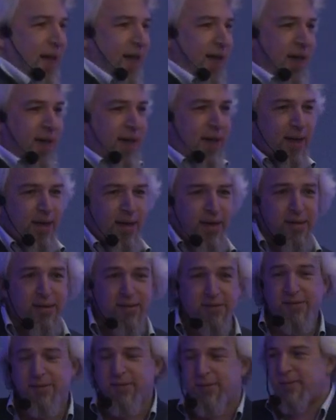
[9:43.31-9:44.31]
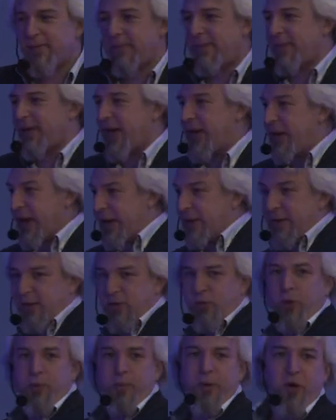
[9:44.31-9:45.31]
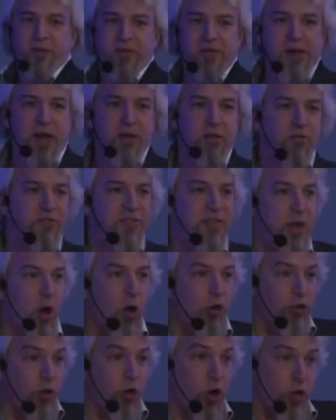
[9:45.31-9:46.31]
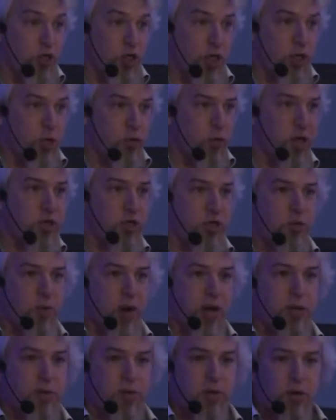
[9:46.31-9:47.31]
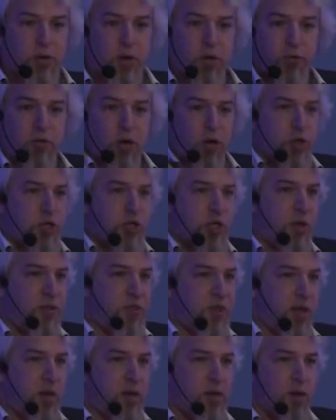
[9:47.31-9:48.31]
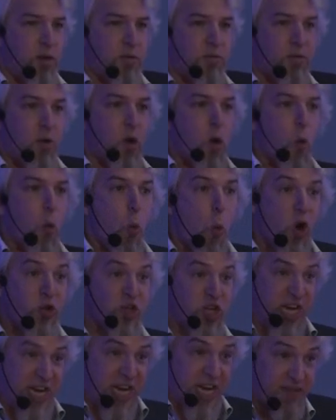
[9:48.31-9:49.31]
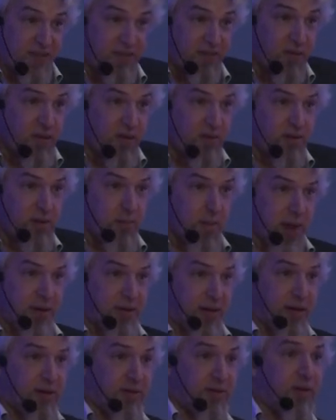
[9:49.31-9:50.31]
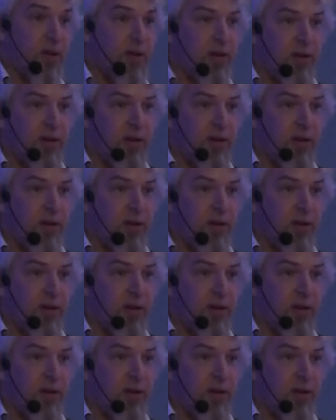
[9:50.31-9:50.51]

uh, is, and, and, it's weird because it's kind of the ontological question, right? The ontology thing of what is. Semantics